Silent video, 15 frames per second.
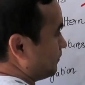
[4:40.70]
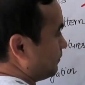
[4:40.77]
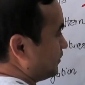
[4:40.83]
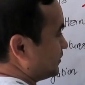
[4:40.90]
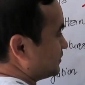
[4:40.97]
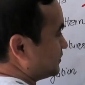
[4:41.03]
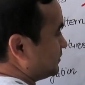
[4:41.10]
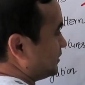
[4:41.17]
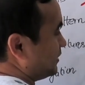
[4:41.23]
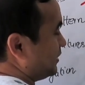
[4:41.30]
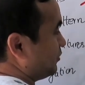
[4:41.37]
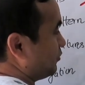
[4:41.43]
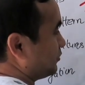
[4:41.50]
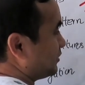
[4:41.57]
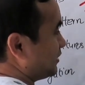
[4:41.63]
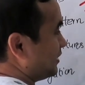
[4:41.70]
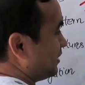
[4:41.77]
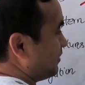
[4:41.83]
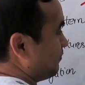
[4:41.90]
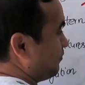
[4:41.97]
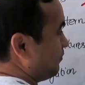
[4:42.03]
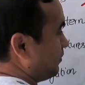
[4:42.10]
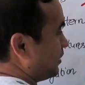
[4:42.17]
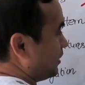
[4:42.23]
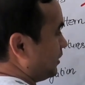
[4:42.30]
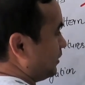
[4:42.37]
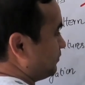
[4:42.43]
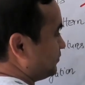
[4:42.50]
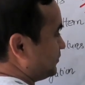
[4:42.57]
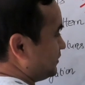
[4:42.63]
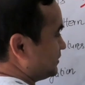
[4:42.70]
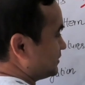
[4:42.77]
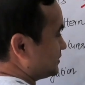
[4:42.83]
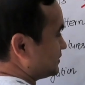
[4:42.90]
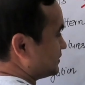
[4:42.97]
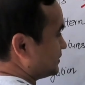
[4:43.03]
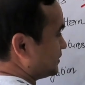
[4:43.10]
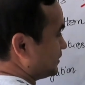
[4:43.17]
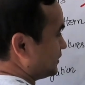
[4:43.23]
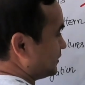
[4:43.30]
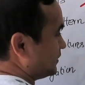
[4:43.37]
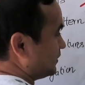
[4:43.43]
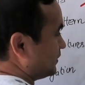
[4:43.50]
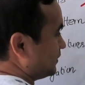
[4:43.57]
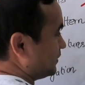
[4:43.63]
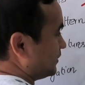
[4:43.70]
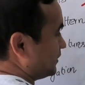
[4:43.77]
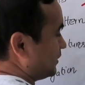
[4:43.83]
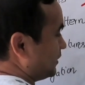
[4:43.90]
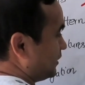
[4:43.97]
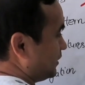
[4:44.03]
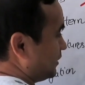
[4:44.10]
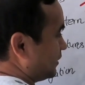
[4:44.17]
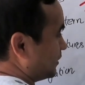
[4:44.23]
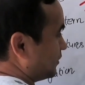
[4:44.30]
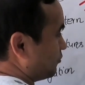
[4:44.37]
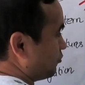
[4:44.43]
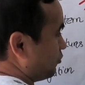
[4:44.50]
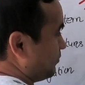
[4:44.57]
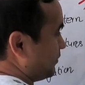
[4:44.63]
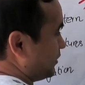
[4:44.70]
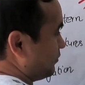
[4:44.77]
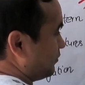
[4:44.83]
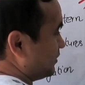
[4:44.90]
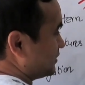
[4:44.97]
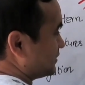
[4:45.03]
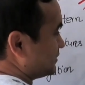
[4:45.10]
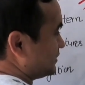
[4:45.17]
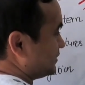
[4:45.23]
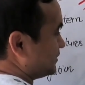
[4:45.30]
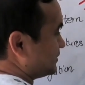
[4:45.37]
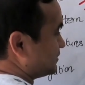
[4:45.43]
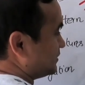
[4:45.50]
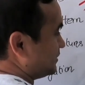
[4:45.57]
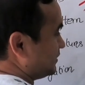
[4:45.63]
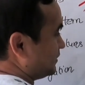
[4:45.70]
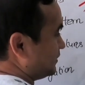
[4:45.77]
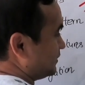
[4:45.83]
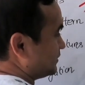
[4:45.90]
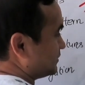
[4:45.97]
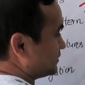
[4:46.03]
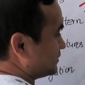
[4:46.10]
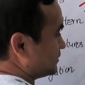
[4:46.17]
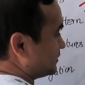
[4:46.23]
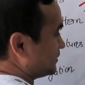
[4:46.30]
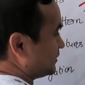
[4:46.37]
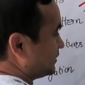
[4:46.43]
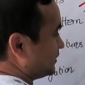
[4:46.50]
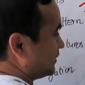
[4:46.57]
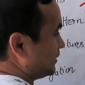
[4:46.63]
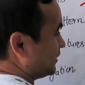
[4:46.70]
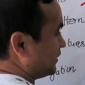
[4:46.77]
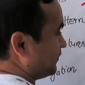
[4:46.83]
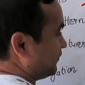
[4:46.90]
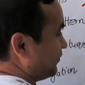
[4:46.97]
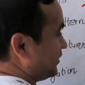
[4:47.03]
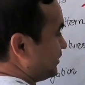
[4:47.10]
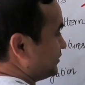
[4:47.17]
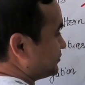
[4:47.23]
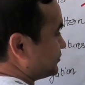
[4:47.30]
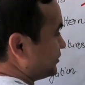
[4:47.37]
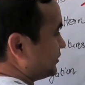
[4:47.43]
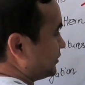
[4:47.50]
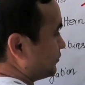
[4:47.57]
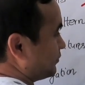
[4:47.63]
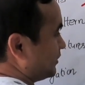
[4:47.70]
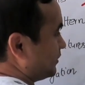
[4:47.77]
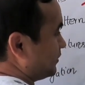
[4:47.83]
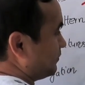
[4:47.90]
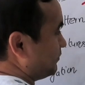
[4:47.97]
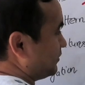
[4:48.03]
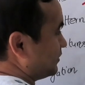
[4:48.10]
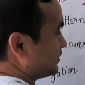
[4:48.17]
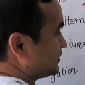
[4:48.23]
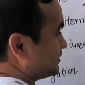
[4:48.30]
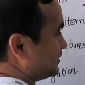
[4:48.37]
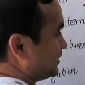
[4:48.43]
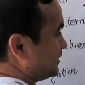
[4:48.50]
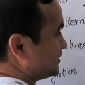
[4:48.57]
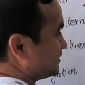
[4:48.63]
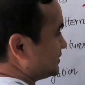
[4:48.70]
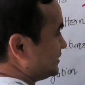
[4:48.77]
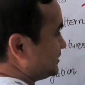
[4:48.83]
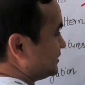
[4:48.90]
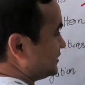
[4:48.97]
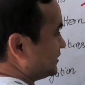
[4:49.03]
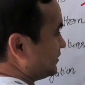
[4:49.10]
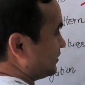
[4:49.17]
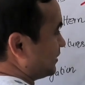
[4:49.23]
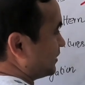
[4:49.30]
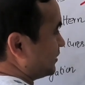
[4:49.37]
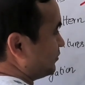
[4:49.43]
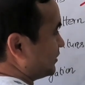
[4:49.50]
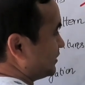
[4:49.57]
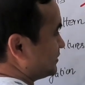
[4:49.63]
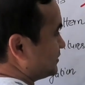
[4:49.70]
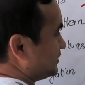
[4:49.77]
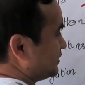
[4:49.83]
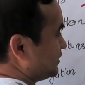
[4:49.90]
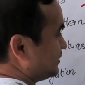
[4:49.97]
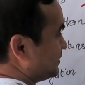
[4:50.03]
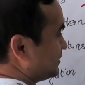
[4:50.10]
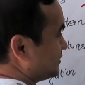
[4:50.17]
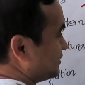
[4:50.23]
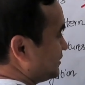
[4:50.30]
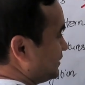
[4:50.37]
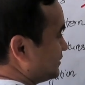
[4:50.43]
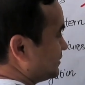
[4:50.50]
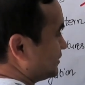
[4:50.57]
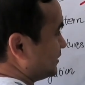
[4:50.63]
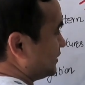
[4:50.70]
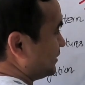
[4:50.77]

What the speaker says: But the endothelium of this glomerulus is fenestrated one, because there is slit here. Okay, you can see that there is slit.